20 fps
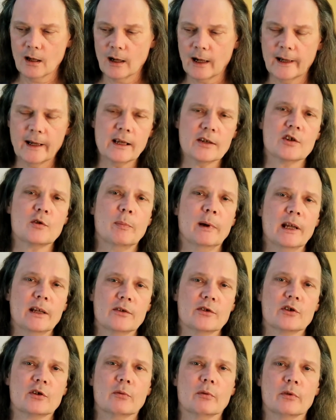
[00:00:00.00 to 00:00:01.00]
I ask
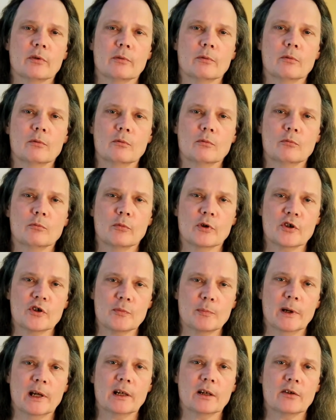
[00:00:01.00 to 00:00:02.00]
bands to
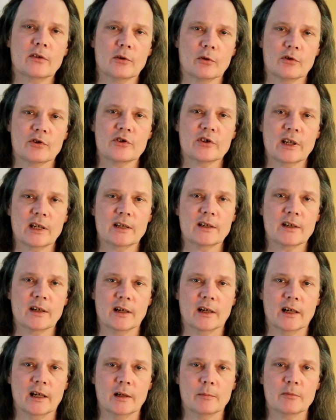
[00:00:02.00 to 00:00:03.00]
respect their set
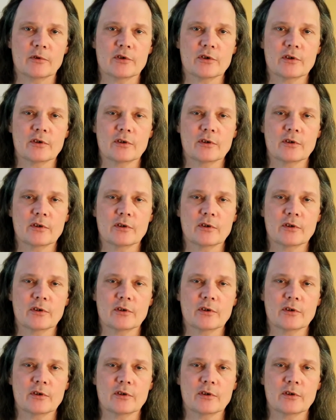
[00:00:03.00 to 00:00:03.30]
times.